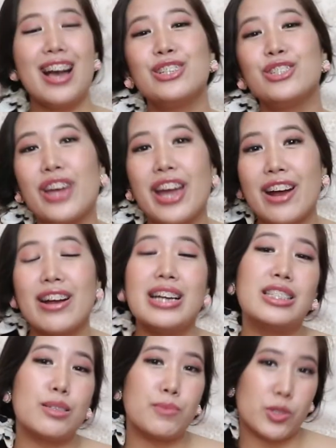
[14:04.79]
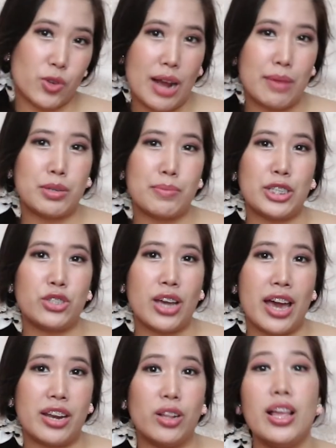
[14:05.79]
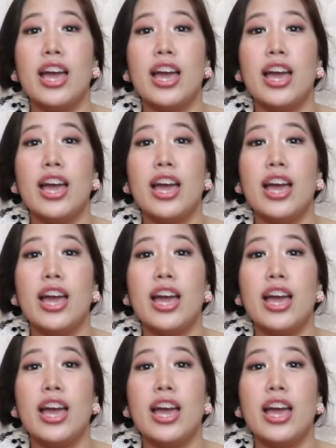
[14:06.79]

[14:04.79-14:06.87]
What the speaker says: share and subscribe to my channel,